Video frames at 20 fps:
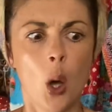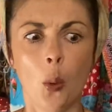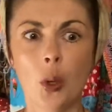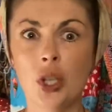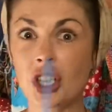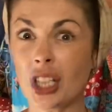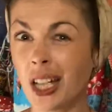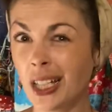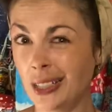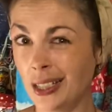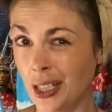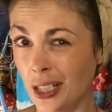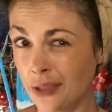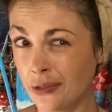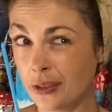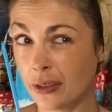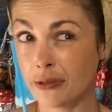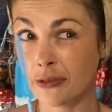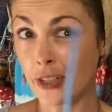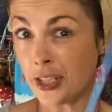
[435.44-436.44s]
which I
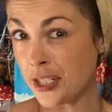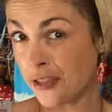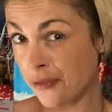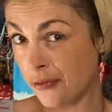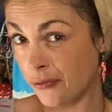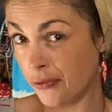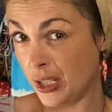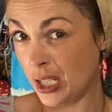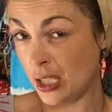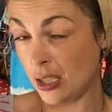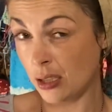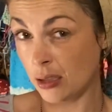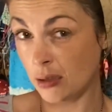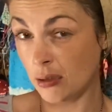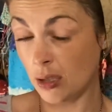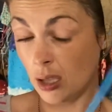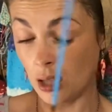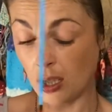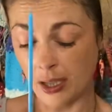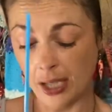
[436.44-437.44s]
love for a different reason, and
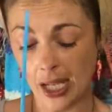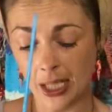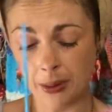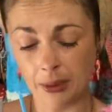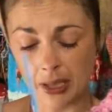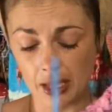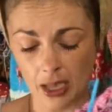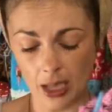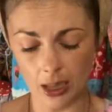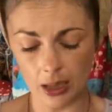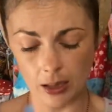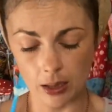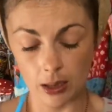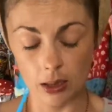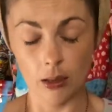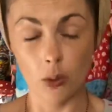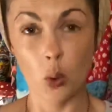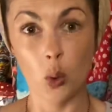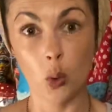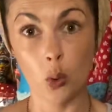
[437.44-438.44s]
I'll tell you in a second.
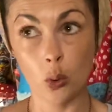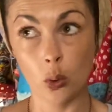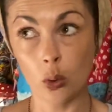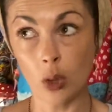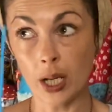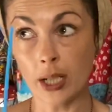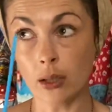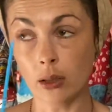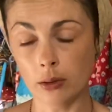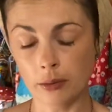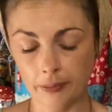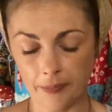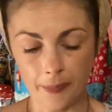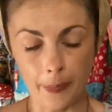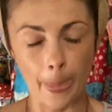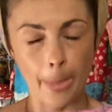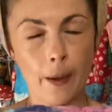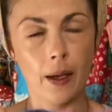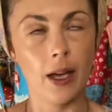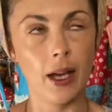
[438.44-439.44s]
Oh, hang on.
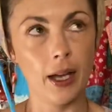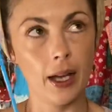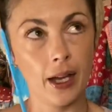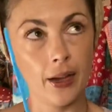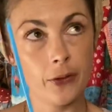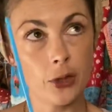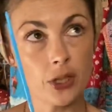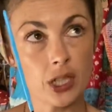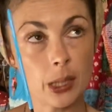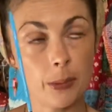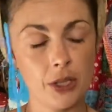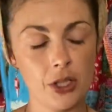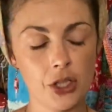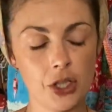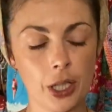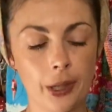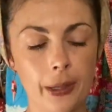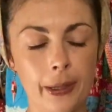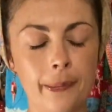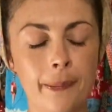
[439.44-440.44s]
I've got something to
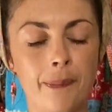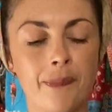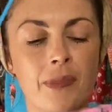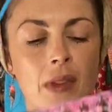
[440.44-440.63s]
show you.